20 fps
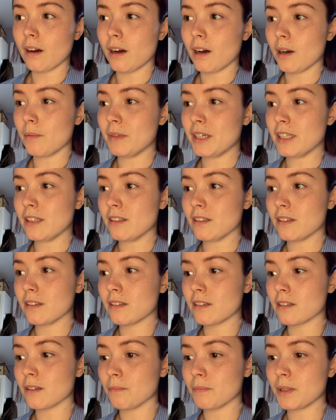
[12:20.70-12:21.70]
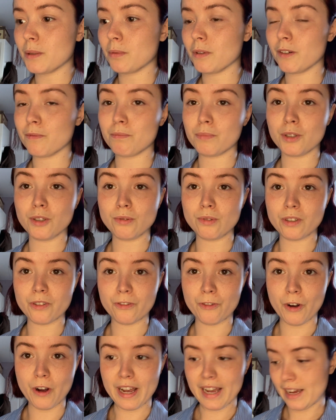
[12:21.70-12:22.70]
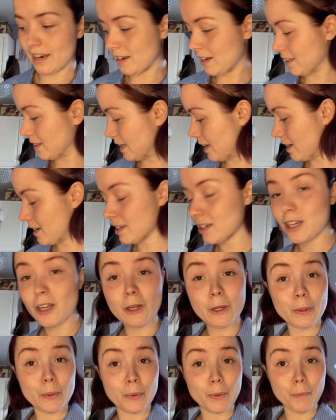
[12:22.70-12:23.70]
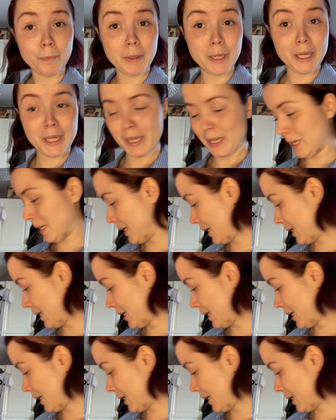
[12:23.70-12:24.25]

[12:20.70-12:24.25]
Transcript: mean, some people have beautiful hair like that. Not me.